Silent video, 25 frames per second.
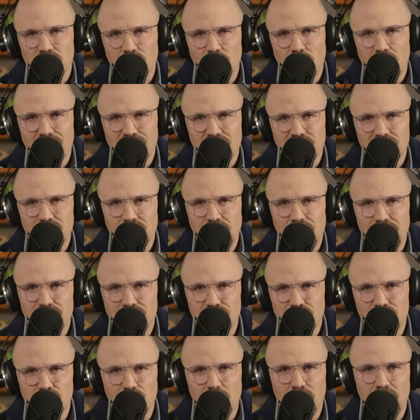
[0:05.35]
You obviously have
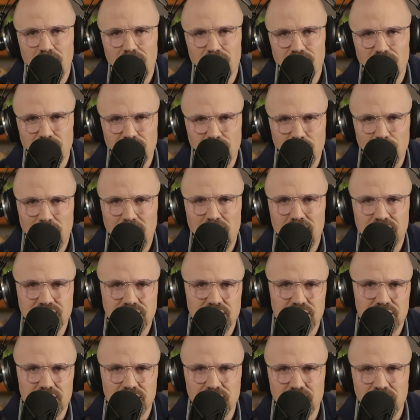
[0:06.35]
the drive and the
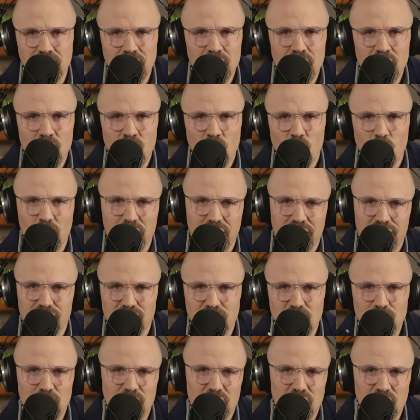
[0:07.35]
passion that
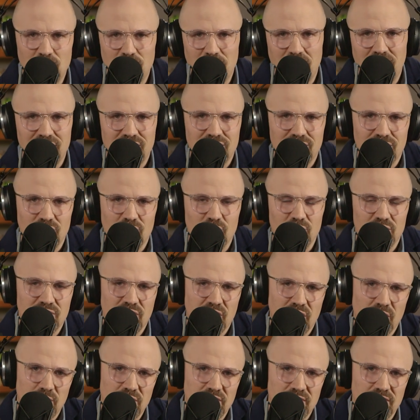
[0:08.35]
whatever you put your mind to was
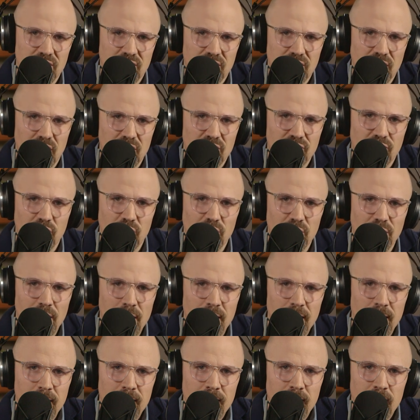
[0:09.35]
going to be successful.
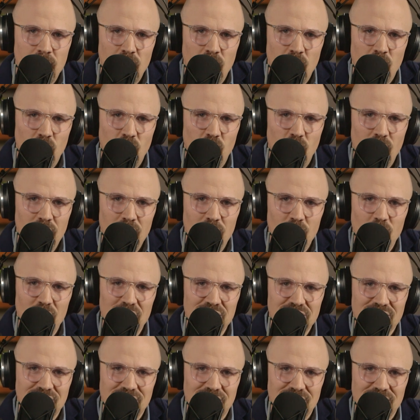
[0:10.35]
What
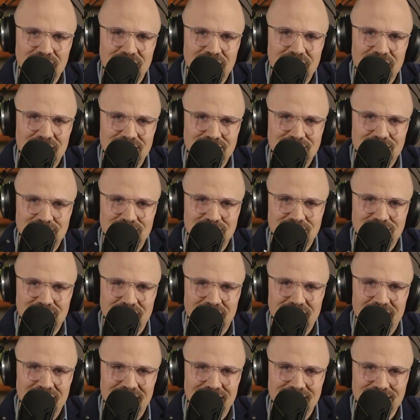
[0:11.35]
was it that got you to
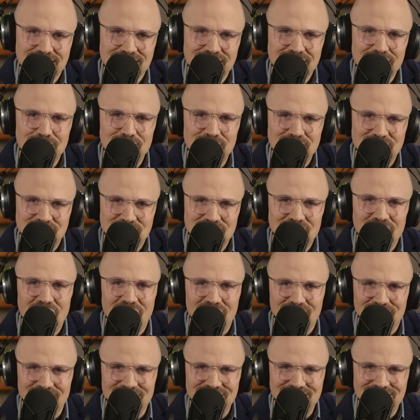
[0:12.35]
say, hey, it's going to be
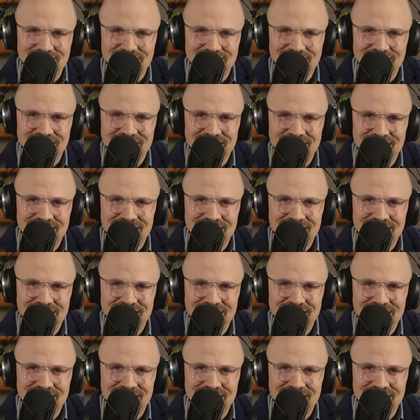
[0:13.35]
chocolate?